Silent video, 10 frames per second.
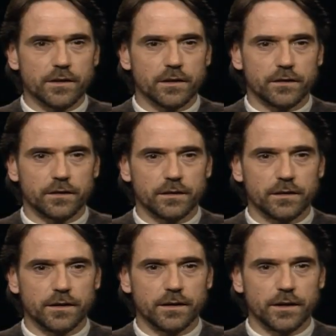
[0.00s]
that
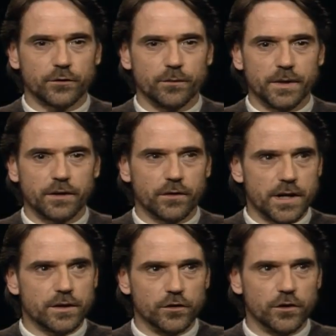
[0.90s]
it would be
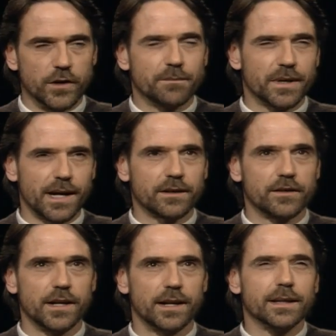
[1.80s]
great to do it, but
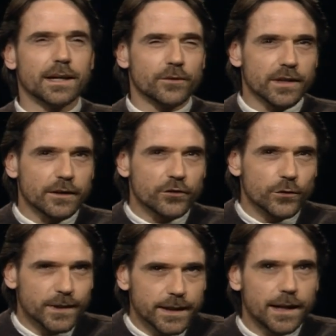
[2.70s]
actually I think I was a little too
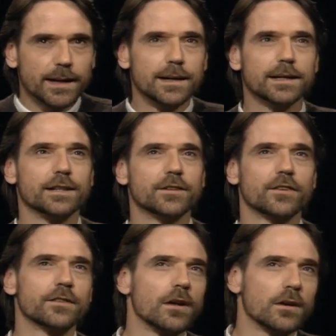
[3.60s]
young and just
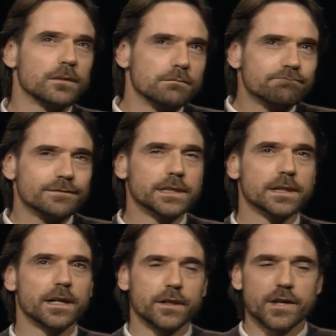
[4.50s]
not,
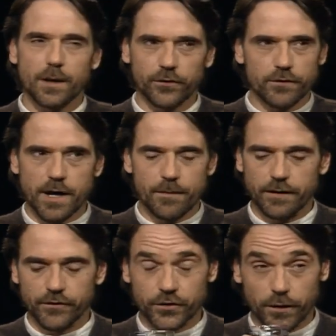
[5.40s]
I don't think I was the right man
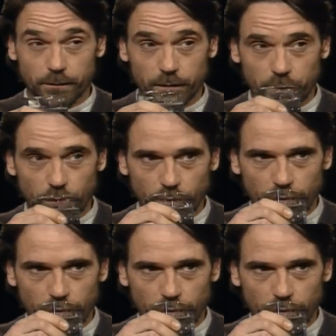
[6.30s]
for the job.